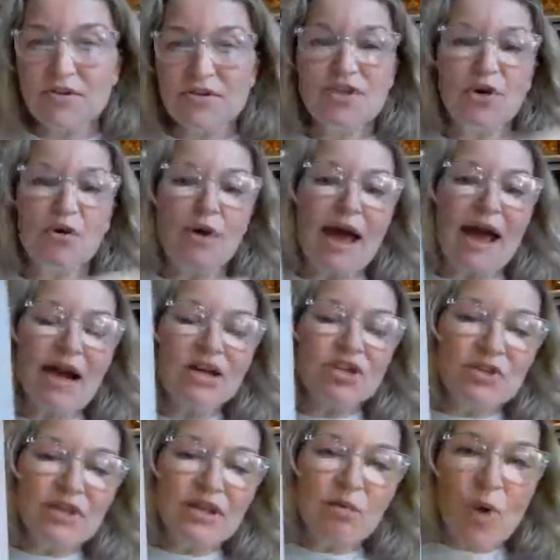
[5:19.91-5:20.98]
So
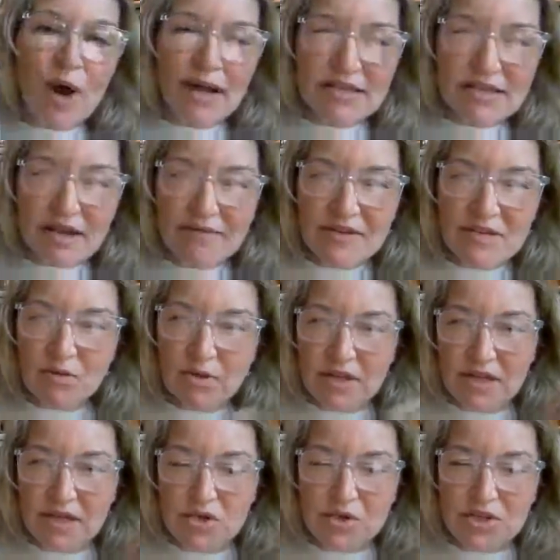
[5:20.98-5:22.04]
actually, white dove is really
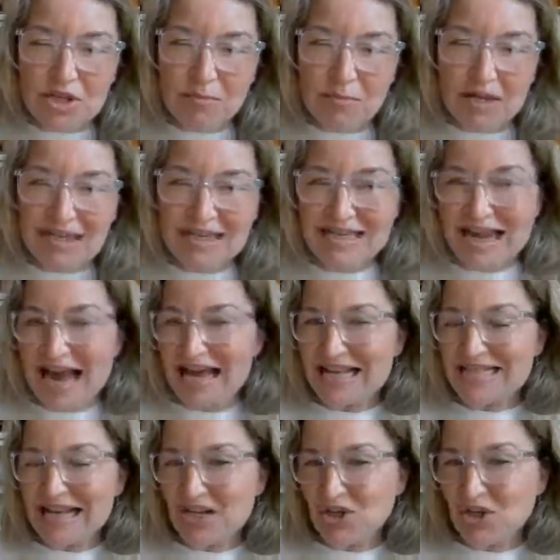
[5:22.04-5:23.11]
interesting because it has
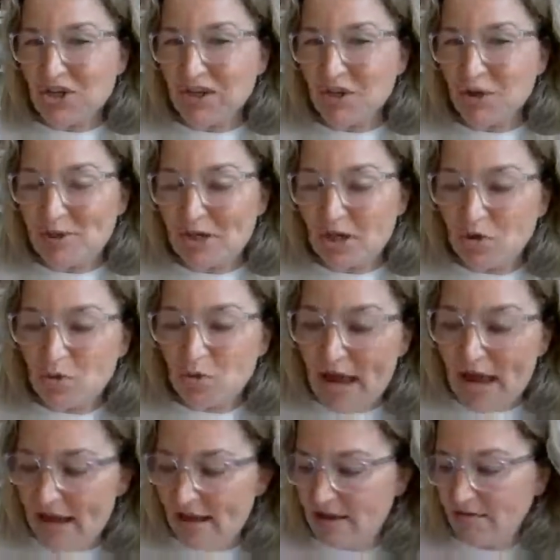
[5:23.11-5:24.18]
actually a little bit of
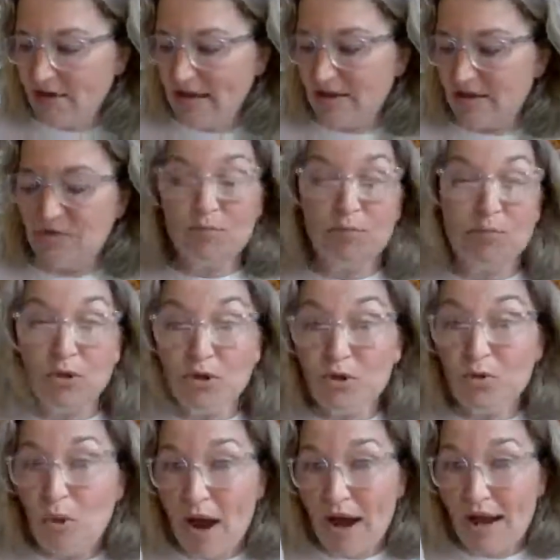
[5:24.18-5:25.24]
gray, like the blue
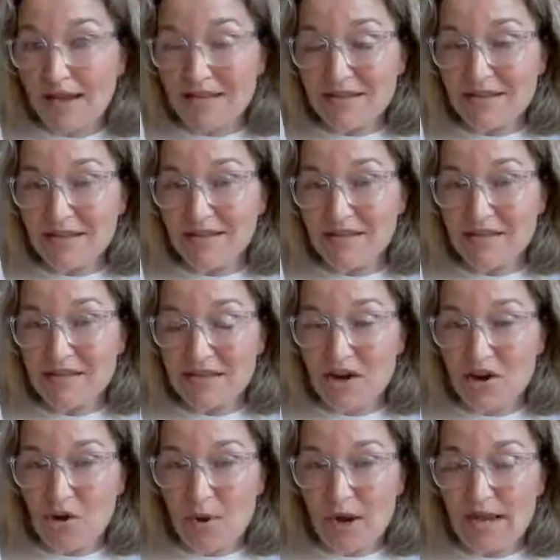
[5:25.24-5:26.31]
whites, like the
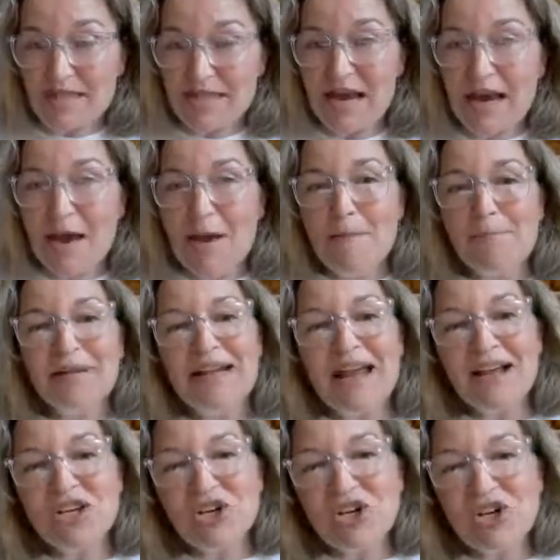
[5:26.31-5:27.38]
sterile whites, but it
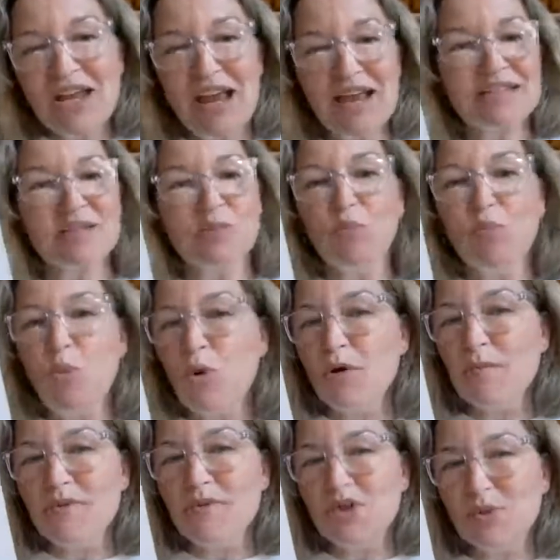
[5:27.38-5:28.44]
actually has some
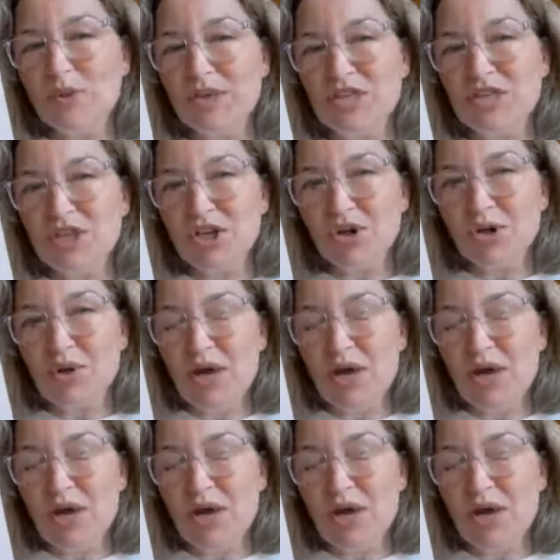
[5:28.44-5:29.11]
warmth to it too.